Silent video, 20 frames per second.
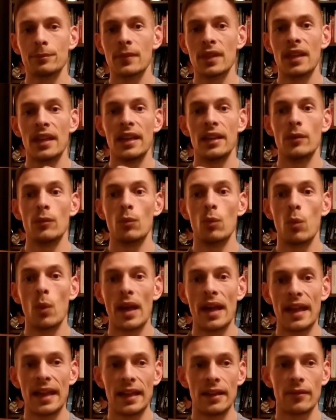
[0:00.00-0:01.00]

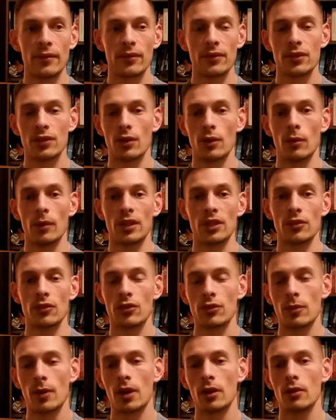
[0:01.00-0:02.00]
wave. So when you
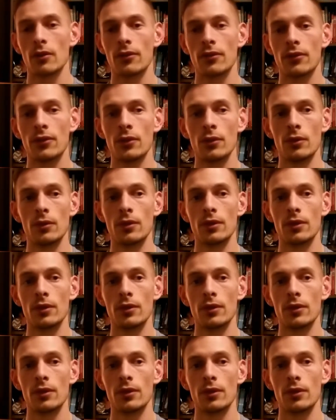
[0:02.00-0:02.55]
swallow food,